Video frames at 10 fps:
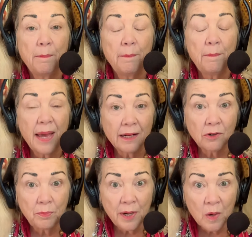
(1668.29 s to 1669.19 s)

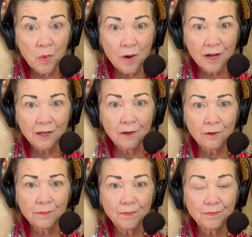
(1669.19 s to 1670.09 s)
medical marijuana
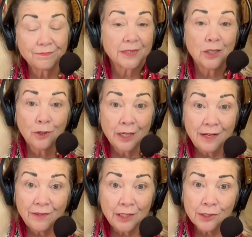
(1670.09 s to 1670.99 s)
or
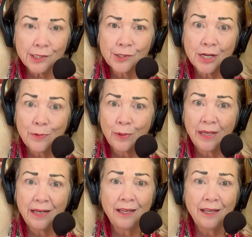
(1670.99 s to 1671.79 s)
even your street weed,